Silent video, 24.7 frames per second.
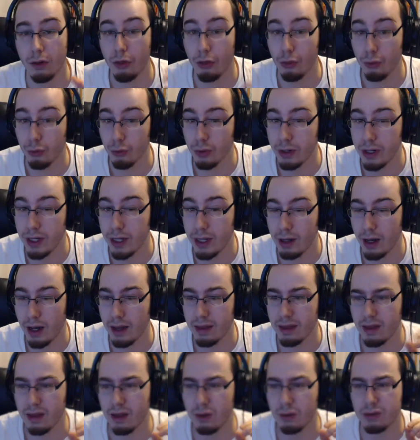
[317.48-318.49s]
3,
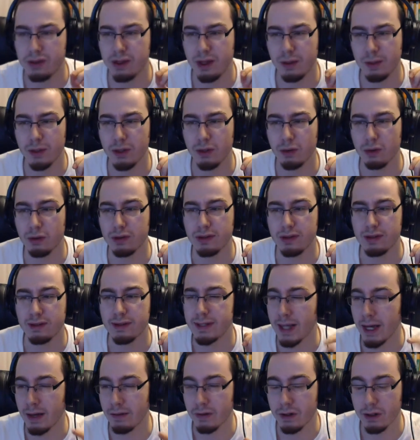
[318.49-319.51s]
I think it was episode
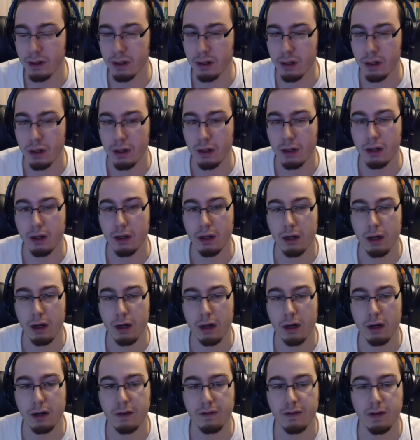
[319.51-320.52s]
7,
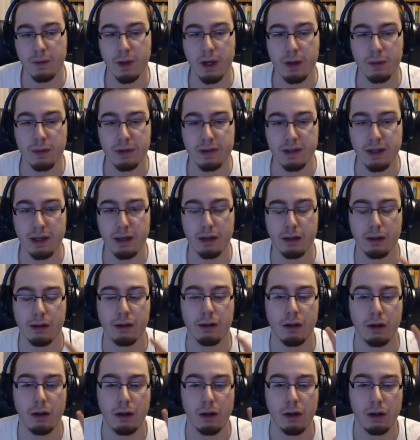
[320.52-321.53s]
if I'm not
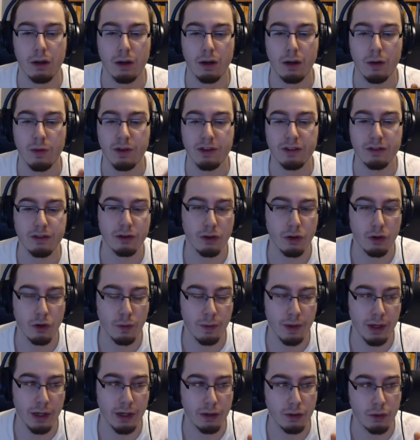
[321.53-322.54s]
mistaken. Mr.
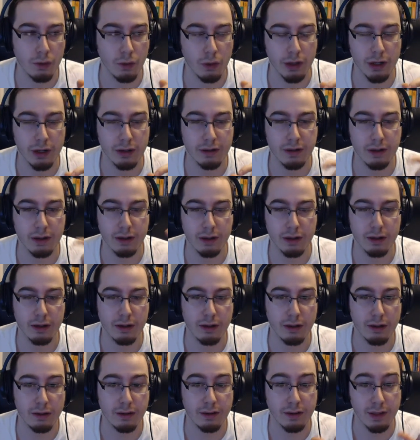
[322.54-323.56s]
Coleman was
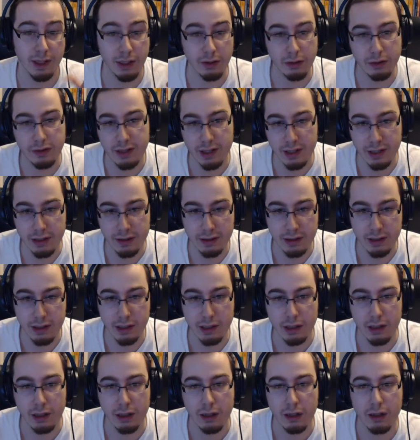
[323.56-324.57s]
a senior
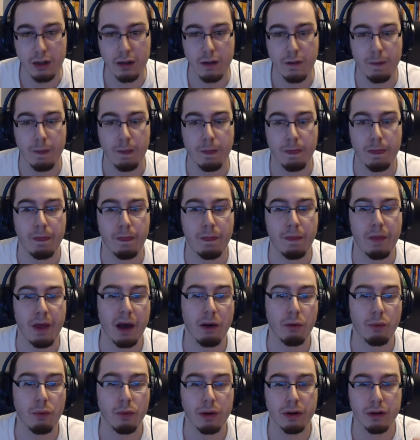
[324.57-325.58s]
citizen
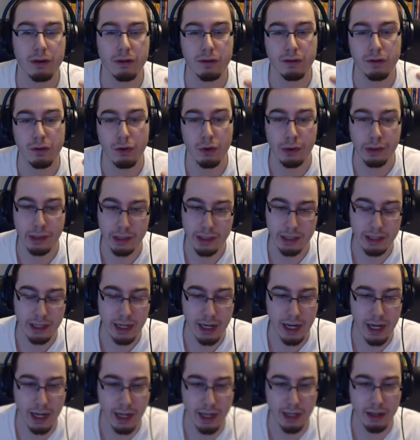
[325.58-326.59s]
that was going to
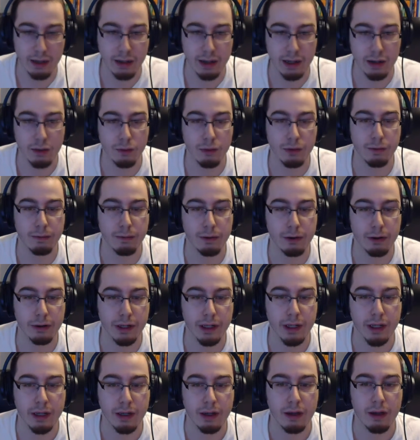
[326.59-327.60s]
die in
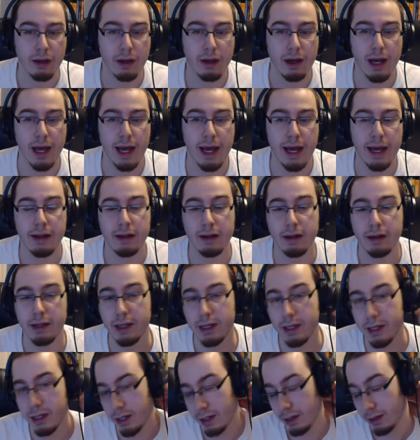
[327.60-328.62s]
Woodbury, and
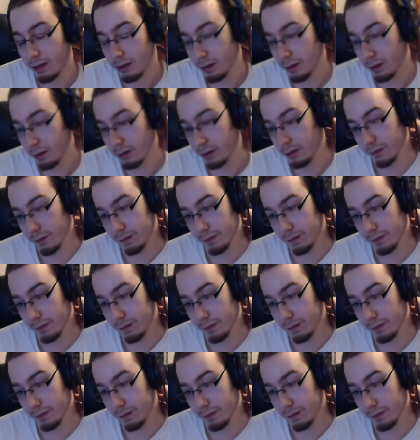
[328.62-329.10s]
he,